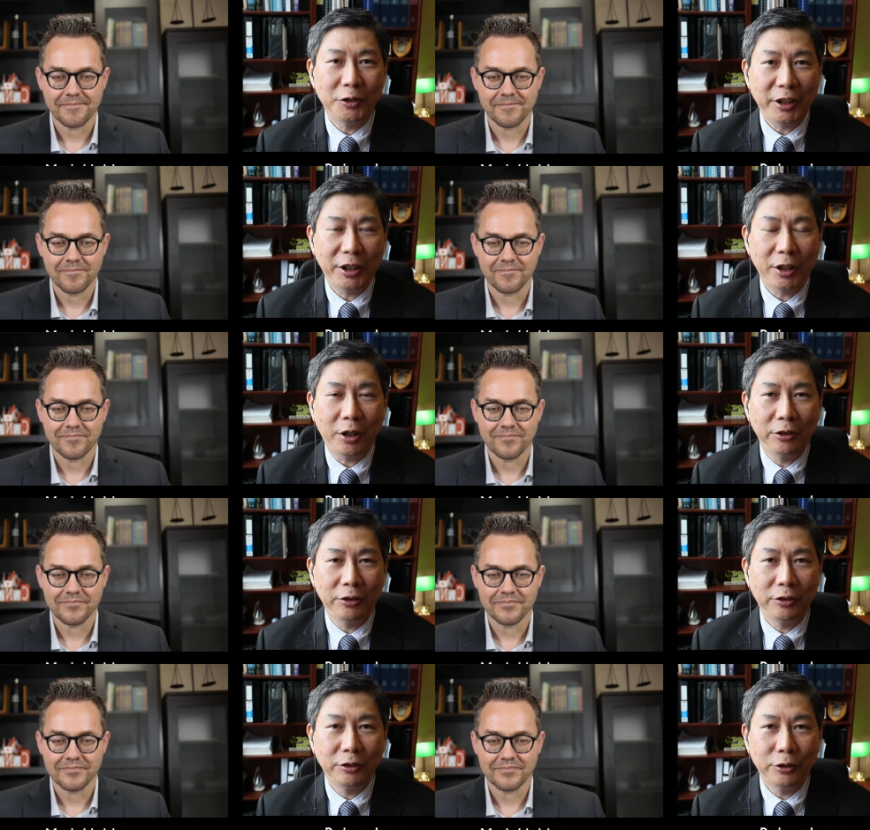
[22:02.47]
Speaker 1: could take
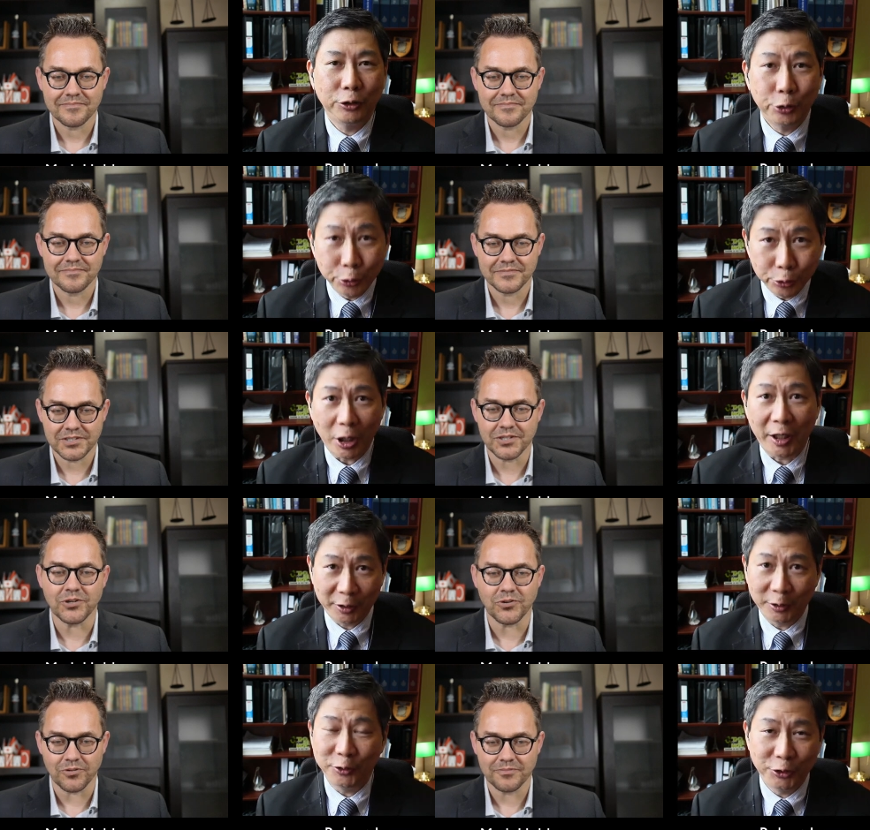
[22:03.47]
on 2
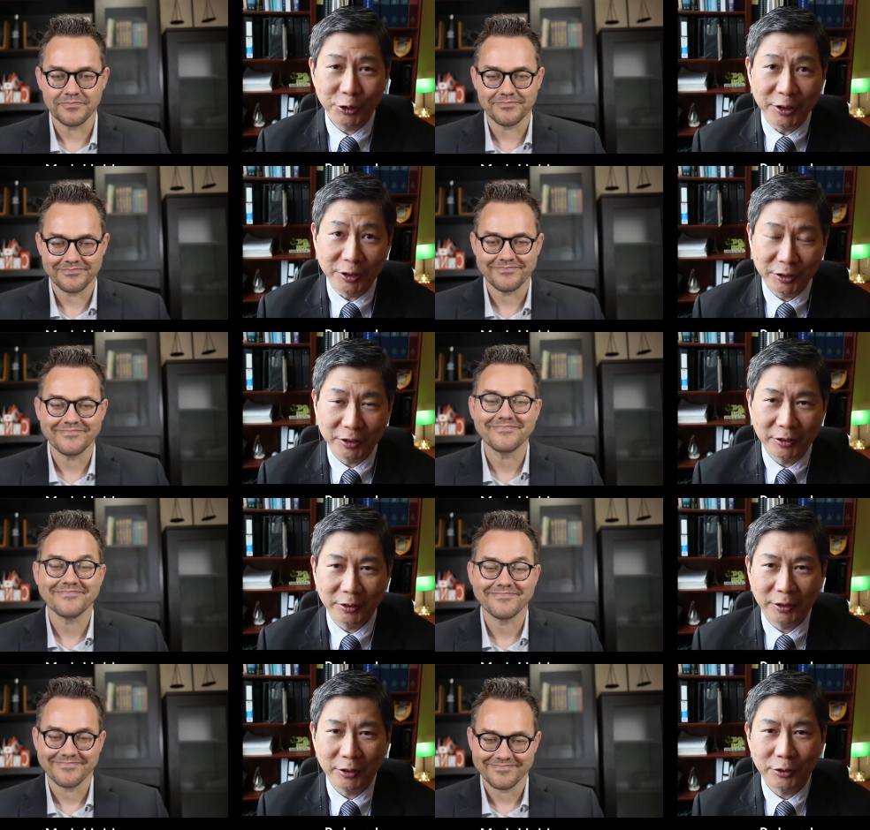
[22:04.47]
article students.
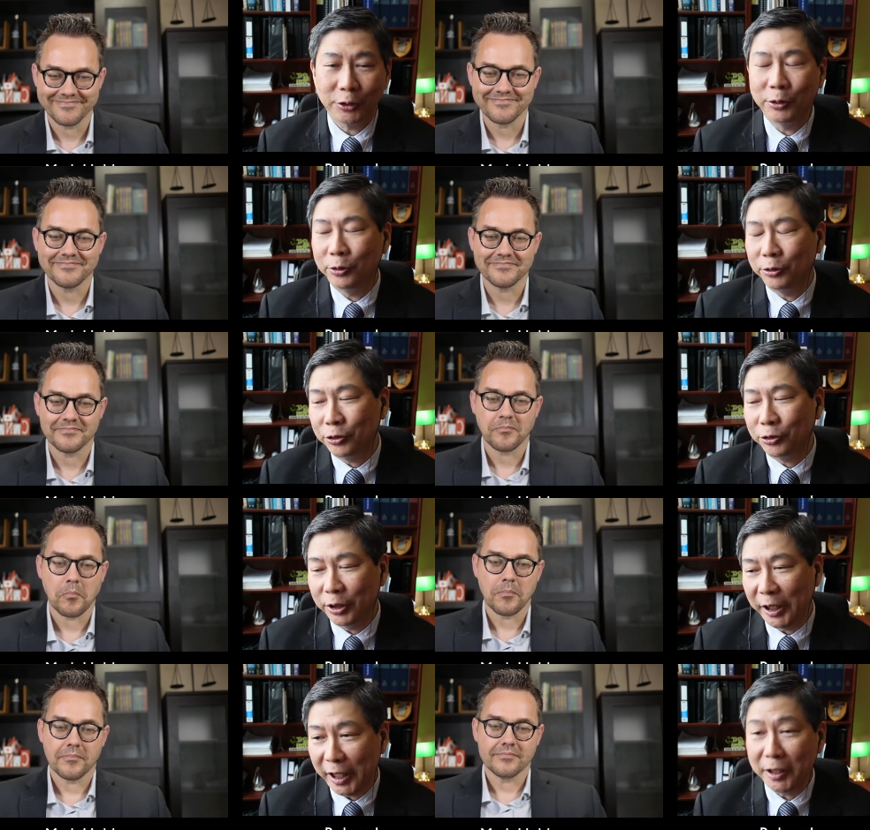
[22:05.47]
So
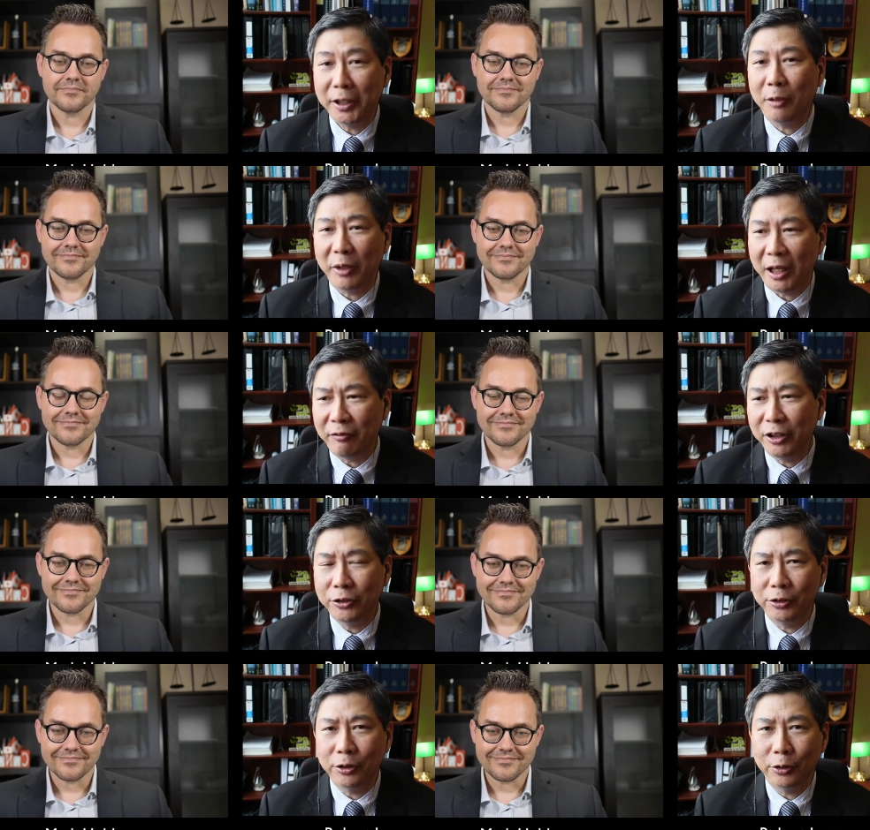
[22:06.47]
he ended up
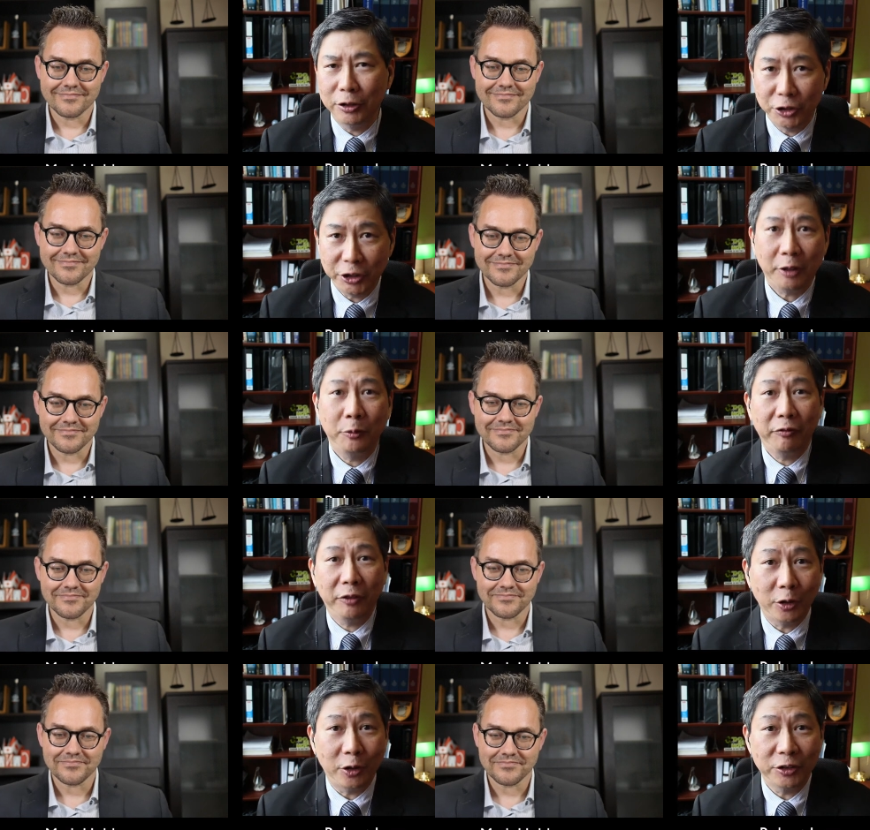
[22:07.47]
having to go and check
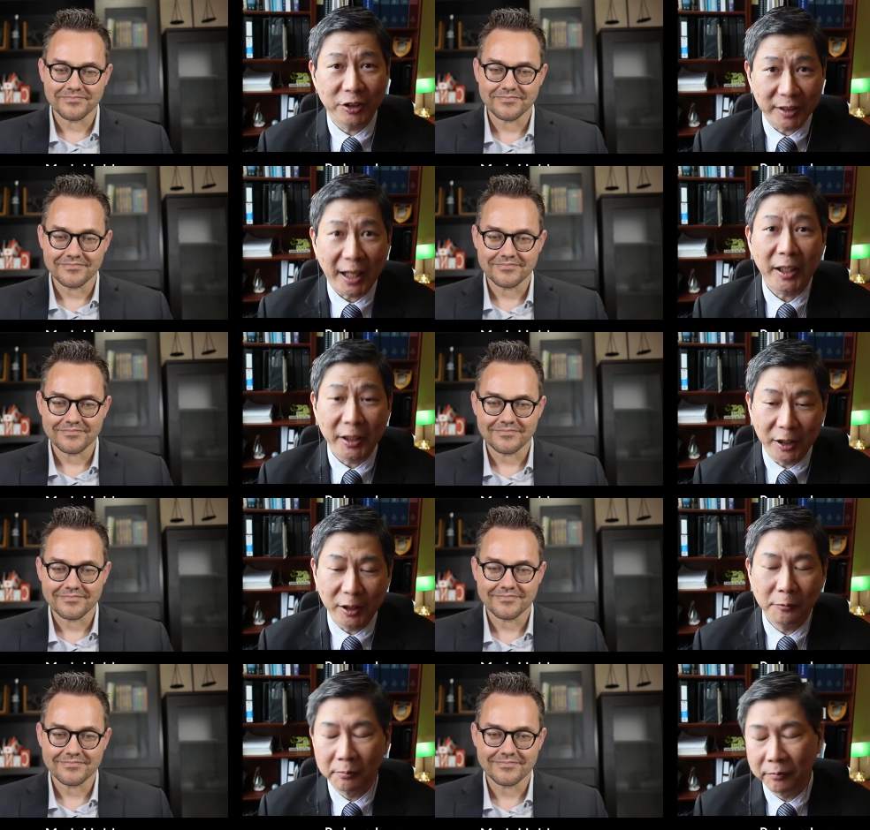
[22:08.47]
with the Law
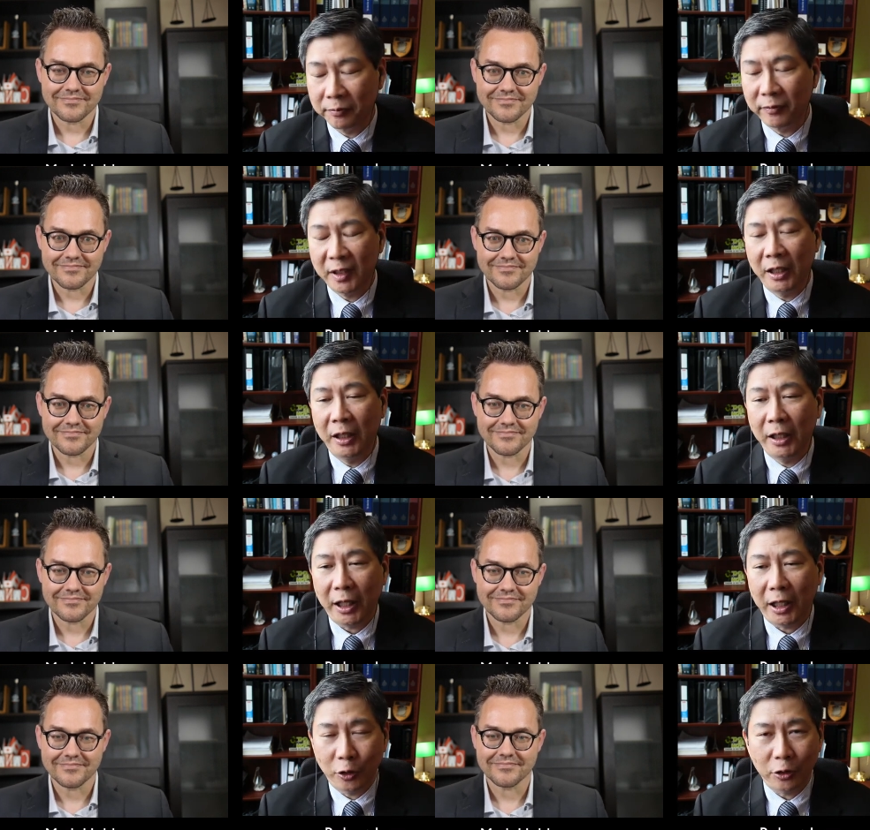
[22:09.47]
Society.
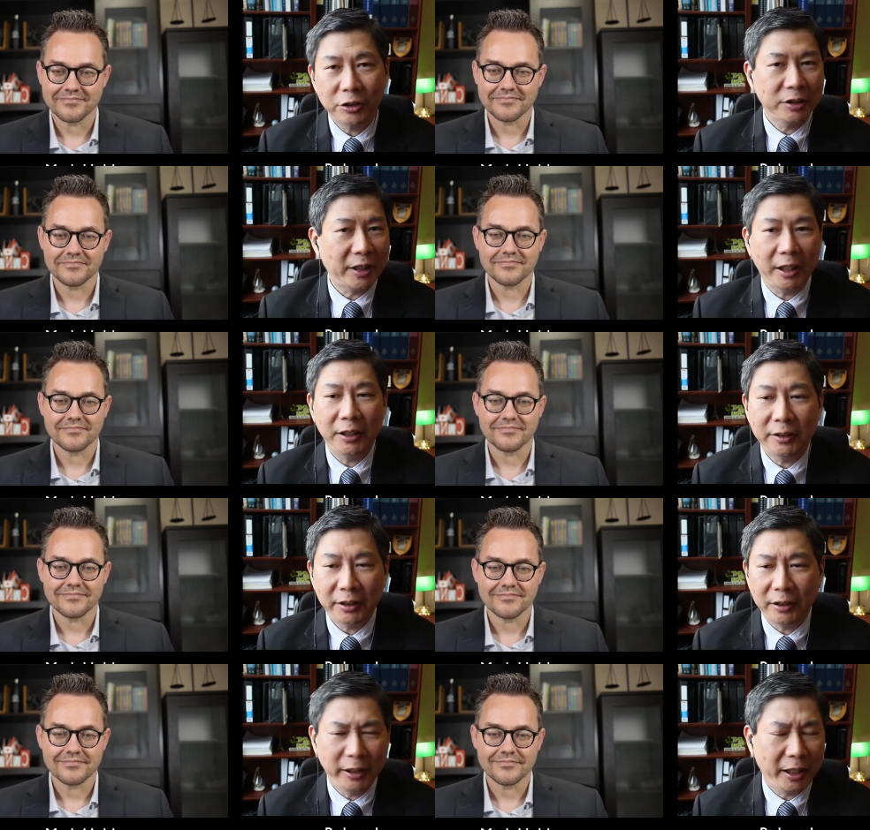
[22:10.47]
And Law Society
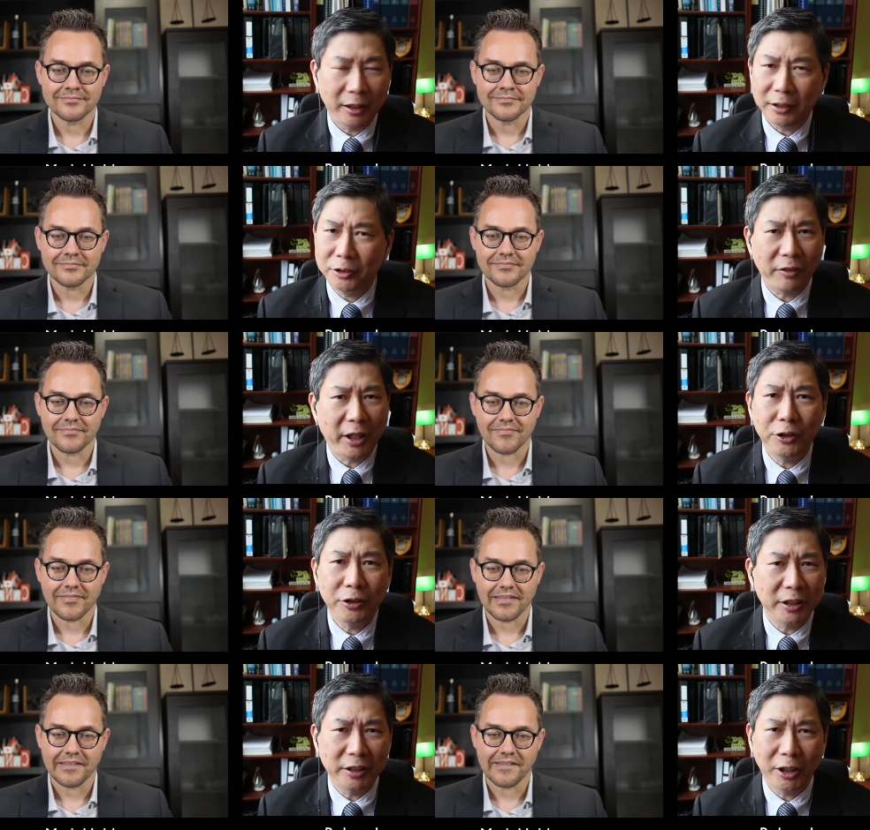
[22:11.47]
said, yeah, that's
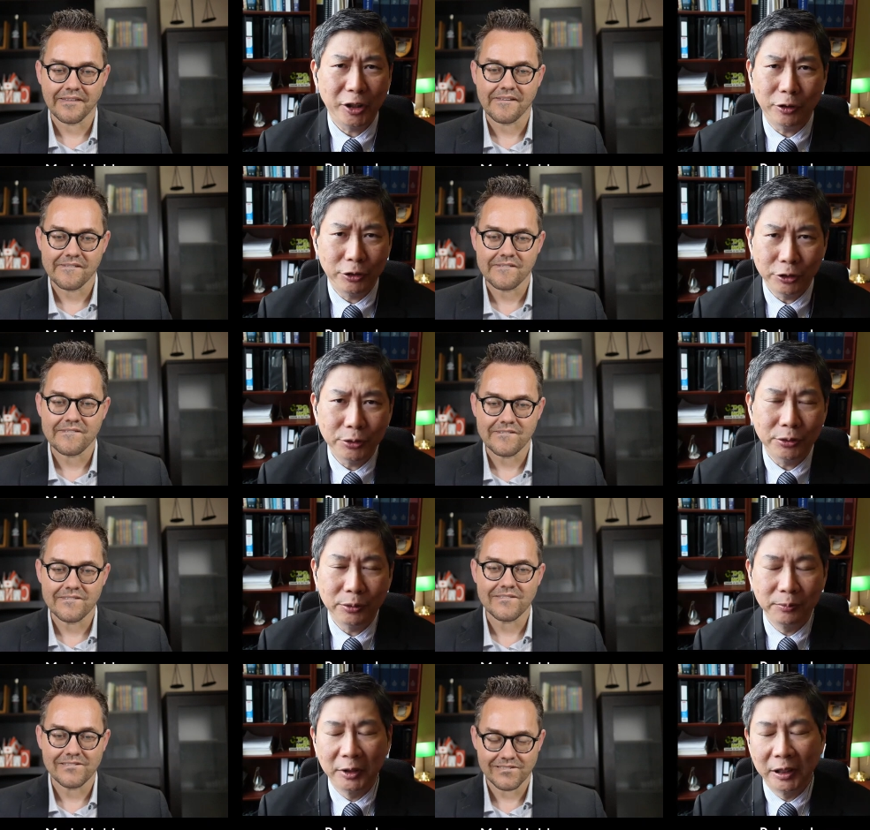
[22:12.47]
fine. You can take on
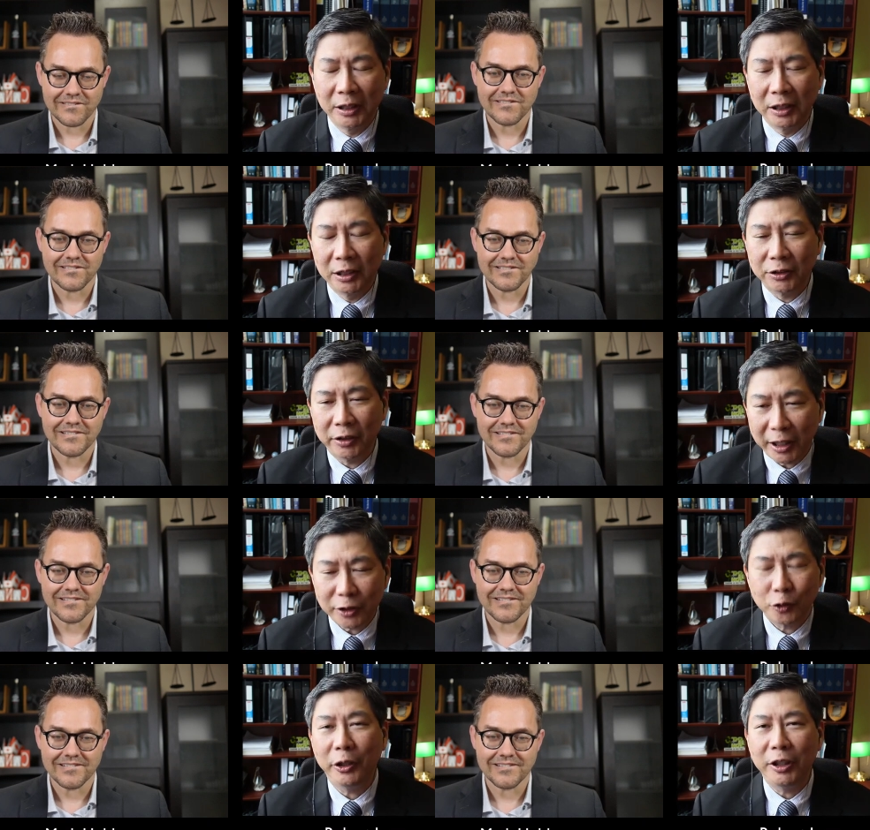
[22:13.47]
2. So
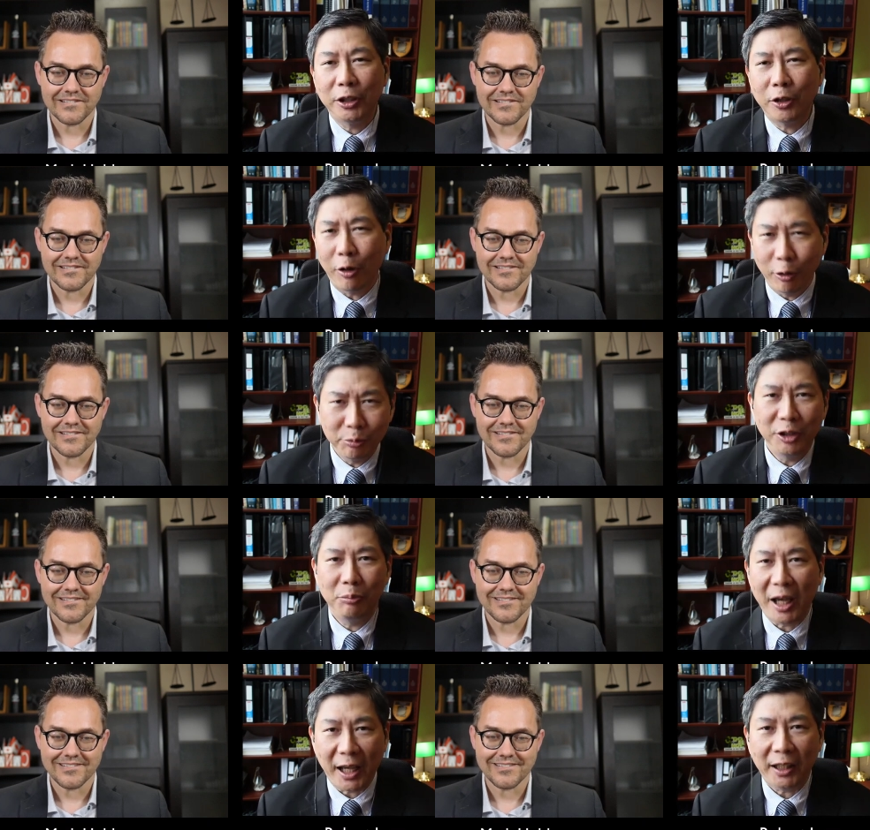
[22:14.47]
that's when he called me
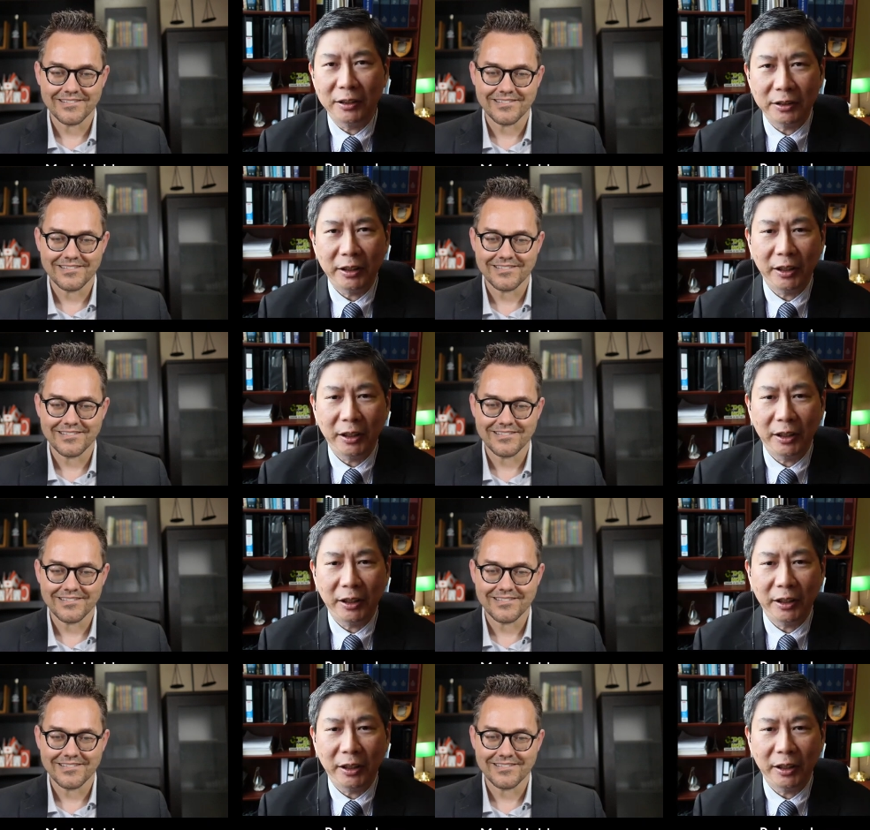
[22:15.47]
back and